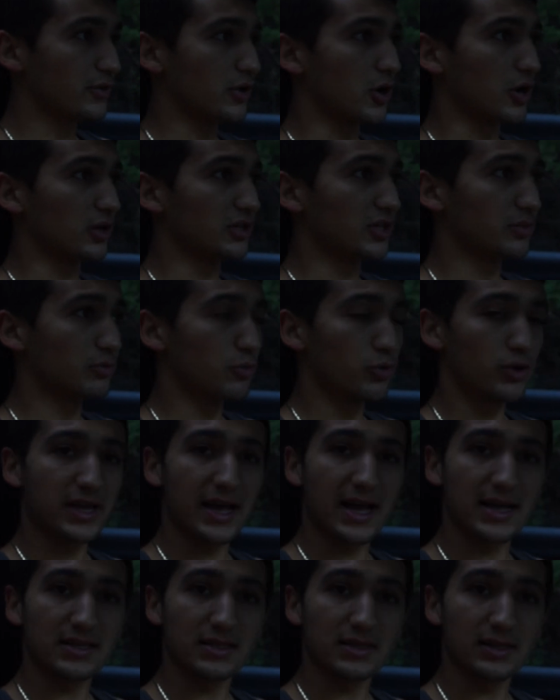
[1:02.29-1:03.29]
your car a little more
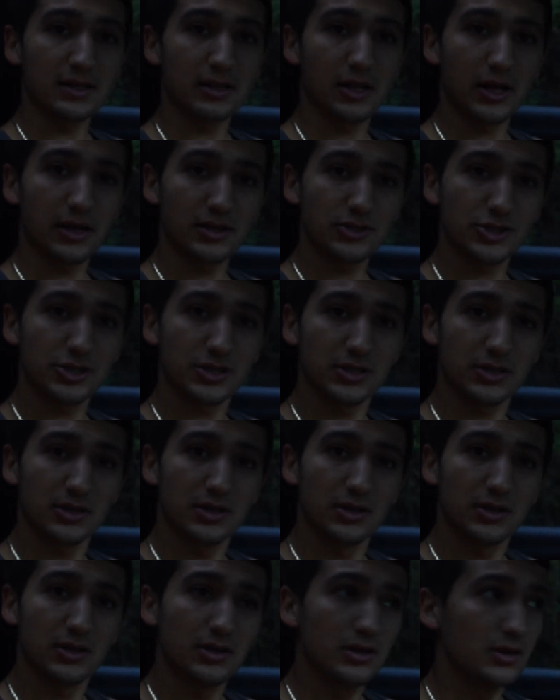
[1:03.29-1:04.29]
gas and clutch,
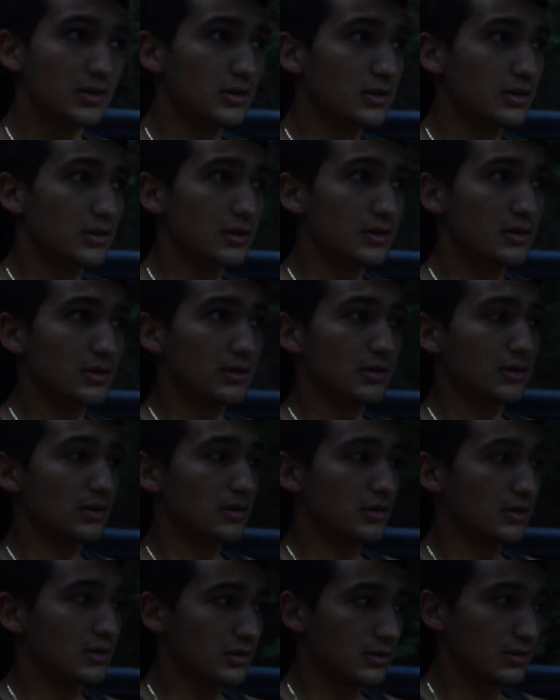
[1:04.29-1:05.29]

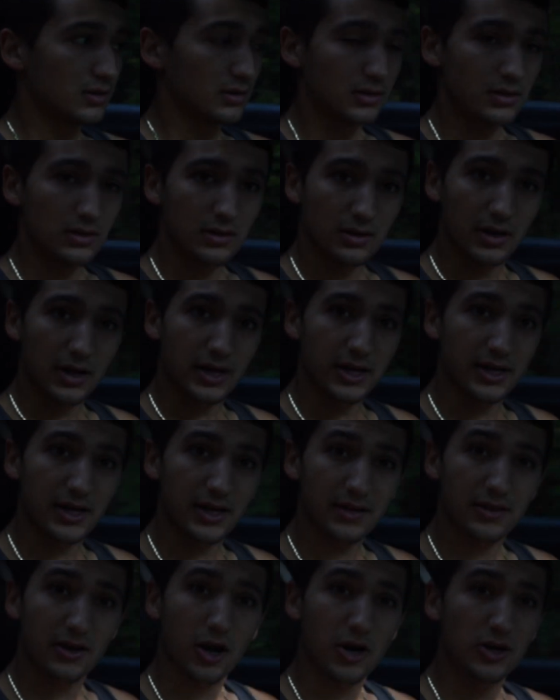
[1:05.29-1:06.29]
and you
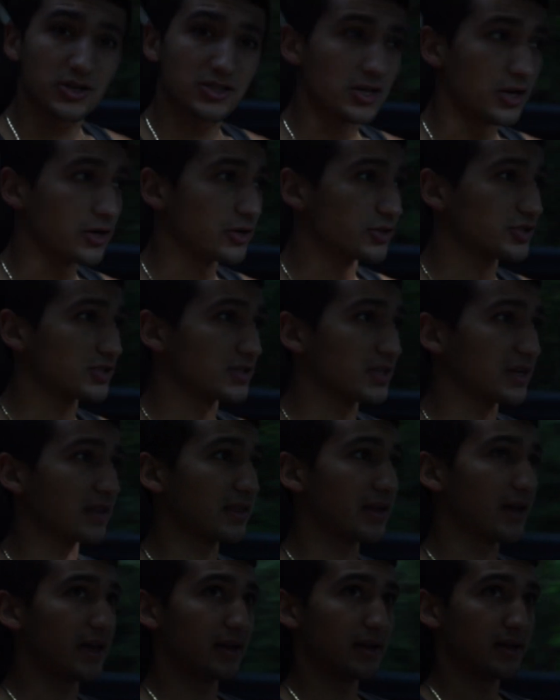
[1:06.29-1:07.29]
get the car started just
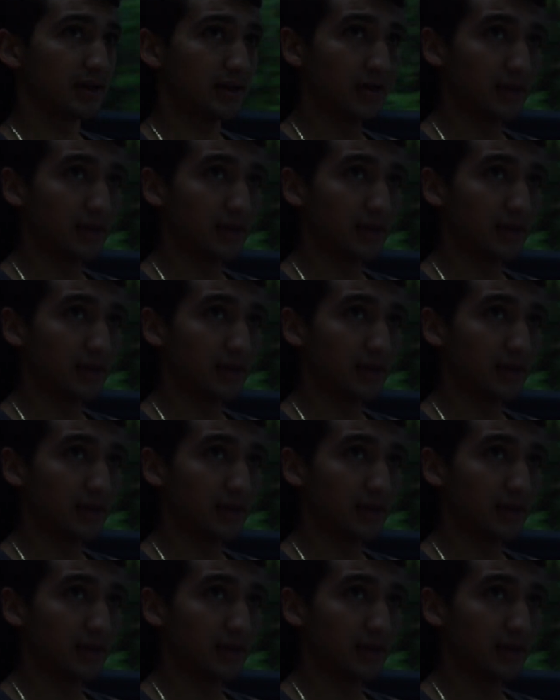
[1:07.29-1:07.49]
like that.